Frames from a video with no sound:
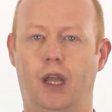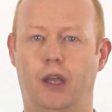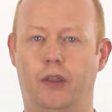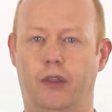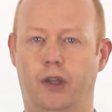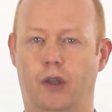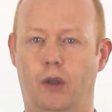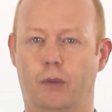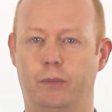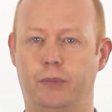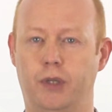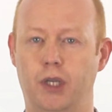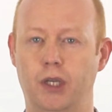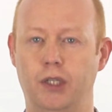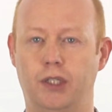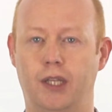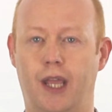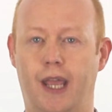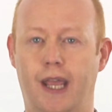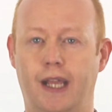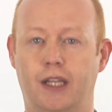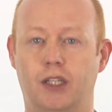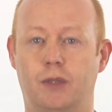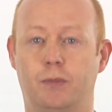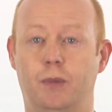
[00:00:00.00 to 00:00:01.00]
The computer
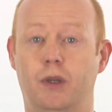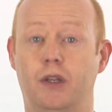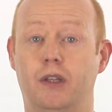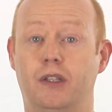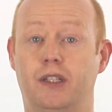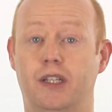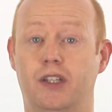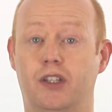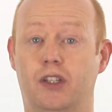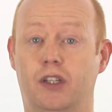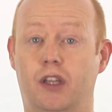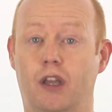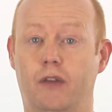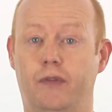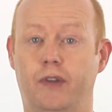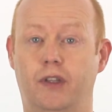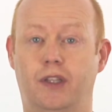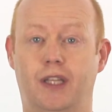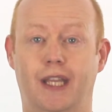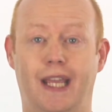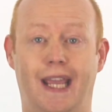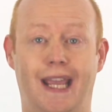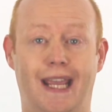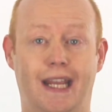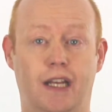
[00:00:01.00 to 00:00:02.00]
expert discovered
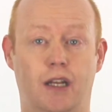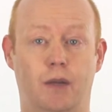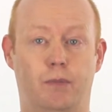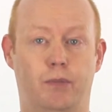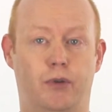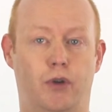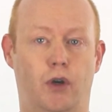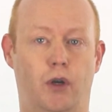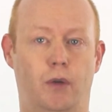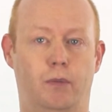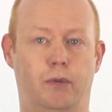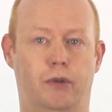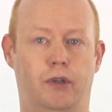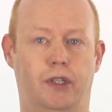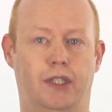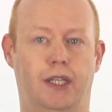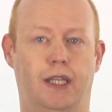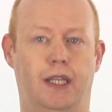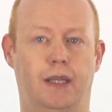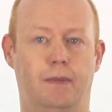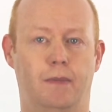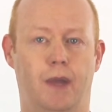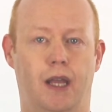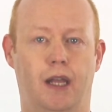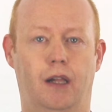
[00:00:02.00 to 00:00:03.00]
the inappropriate
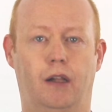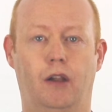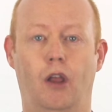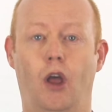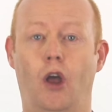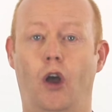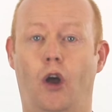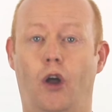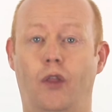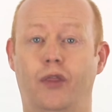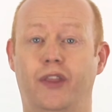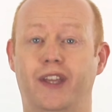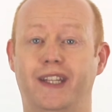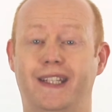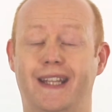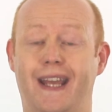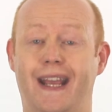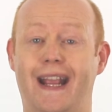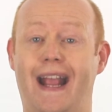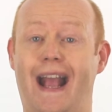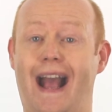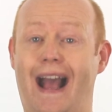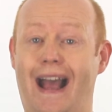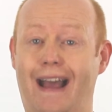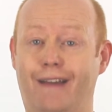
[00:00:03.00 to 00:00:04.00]
email on the
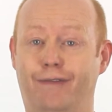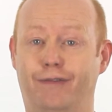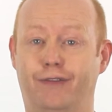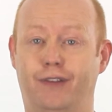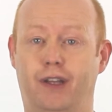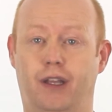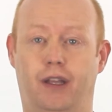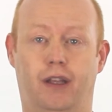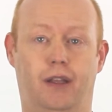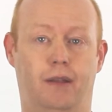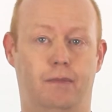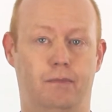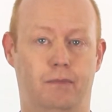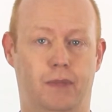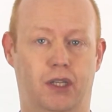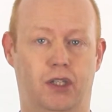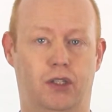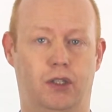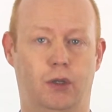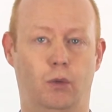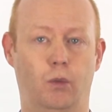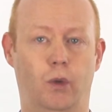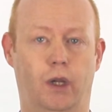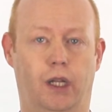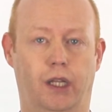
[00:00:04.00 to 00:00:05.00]
day after
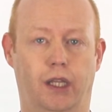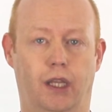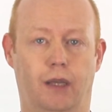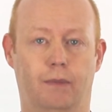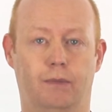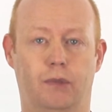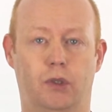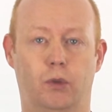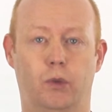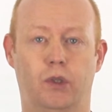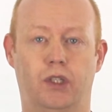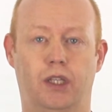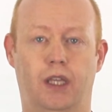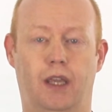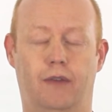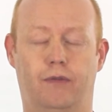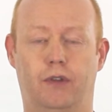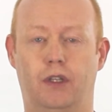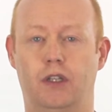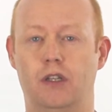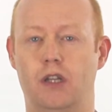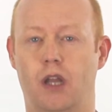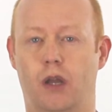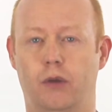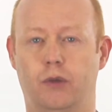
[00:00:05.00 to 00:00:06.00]
Mr. Williams was
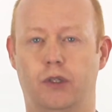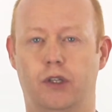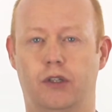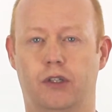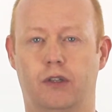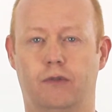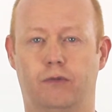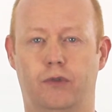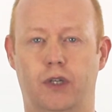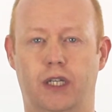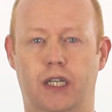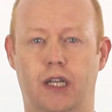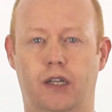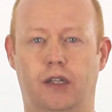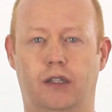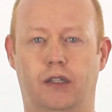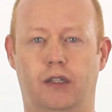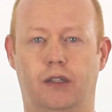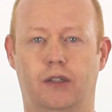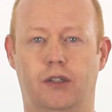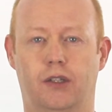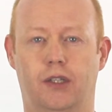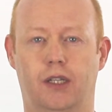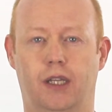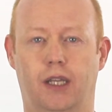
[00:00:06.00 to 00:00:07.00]
given notice of
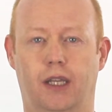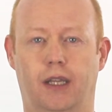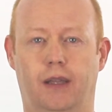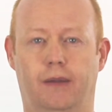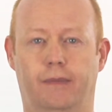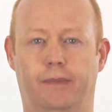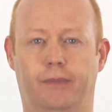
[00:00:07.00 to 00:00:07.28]
redundancy.